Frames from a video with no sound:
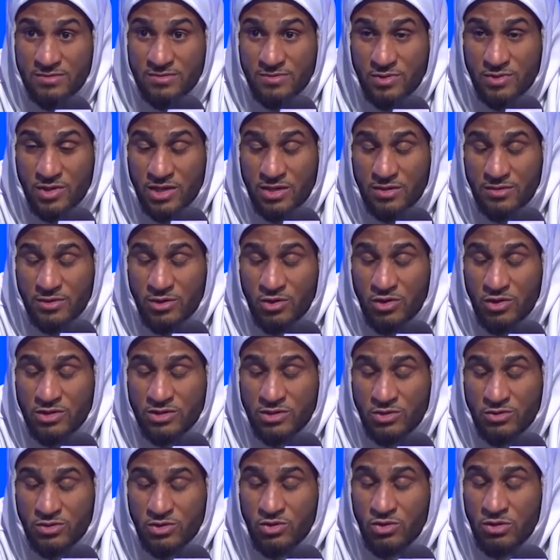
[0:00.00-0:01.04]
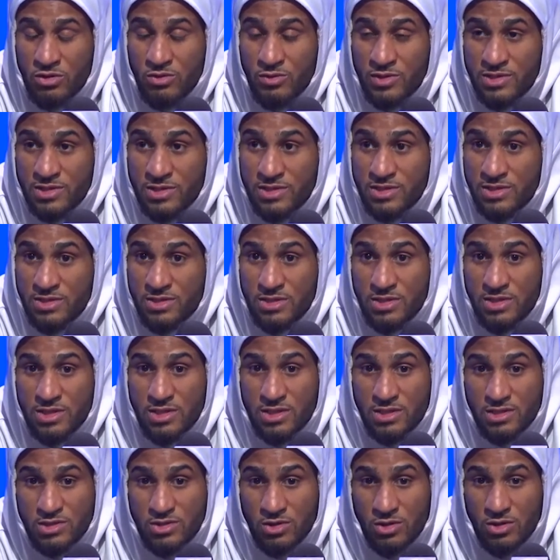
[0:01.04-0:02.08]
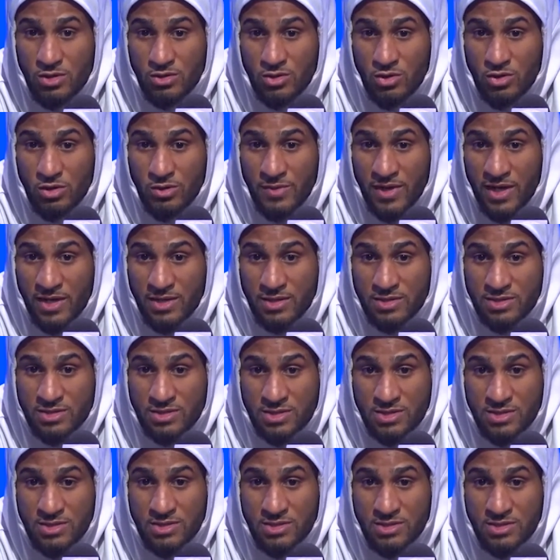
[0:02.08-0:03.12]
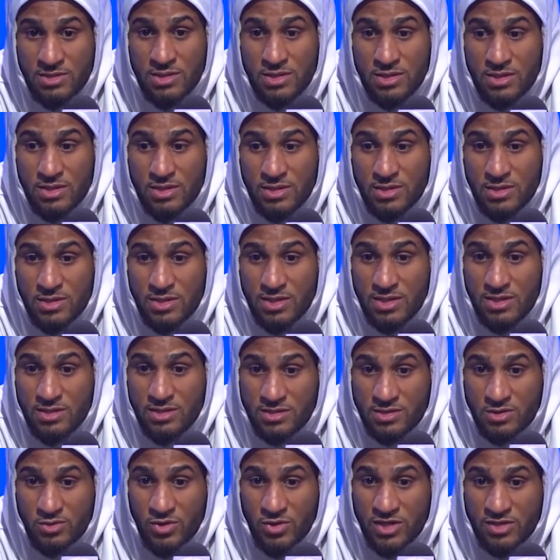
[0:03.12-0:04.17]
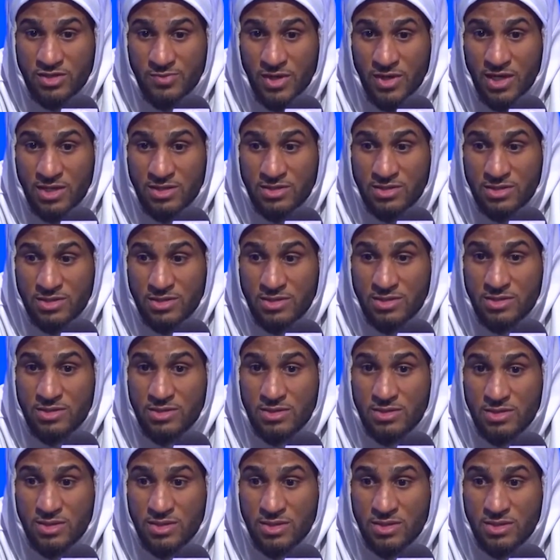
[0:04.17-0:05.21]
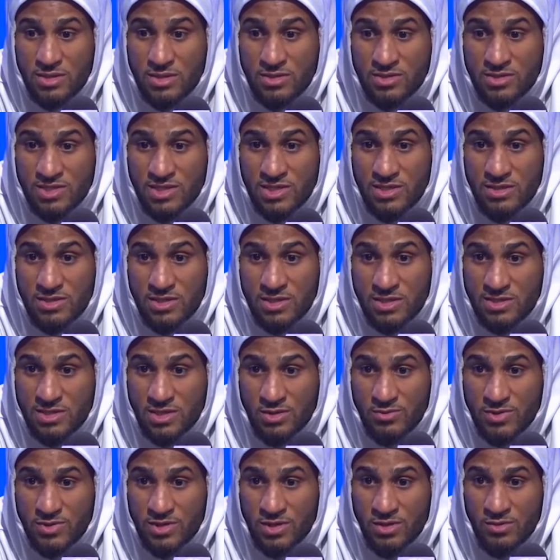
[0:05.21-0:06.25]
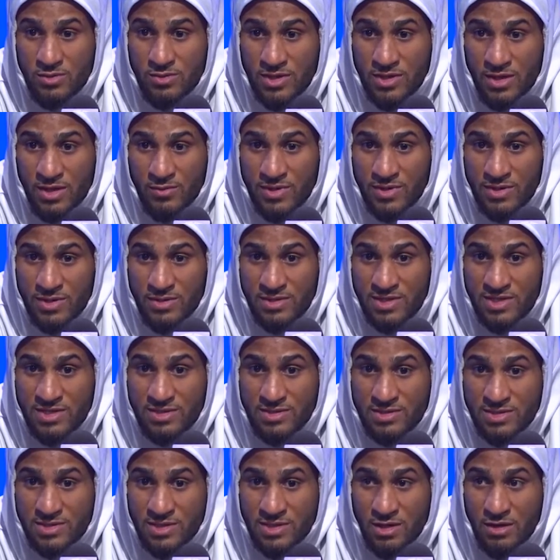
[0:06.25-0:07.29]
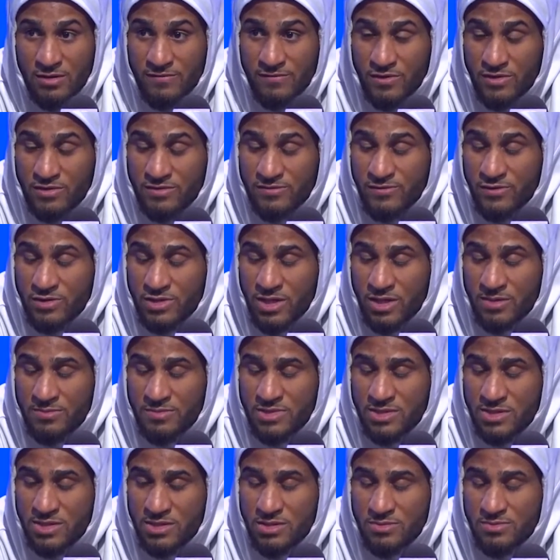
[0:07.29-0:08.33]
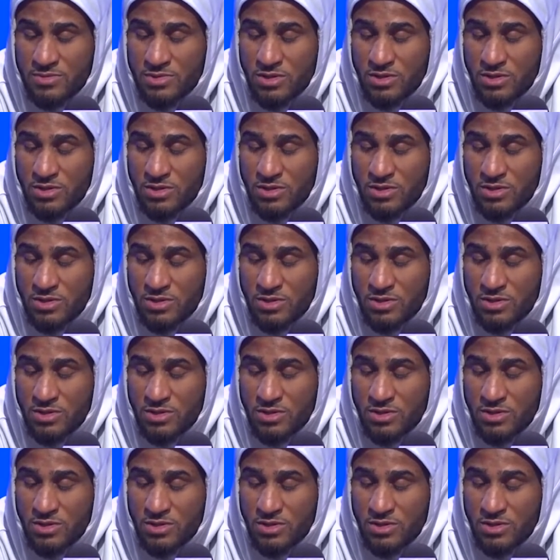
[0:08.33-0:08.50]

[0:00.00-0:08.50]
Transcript: And of course, on the court with us, you know, quarterbacking us and getting us in the right spots and seeing things that we didn't see our first four times seeing them.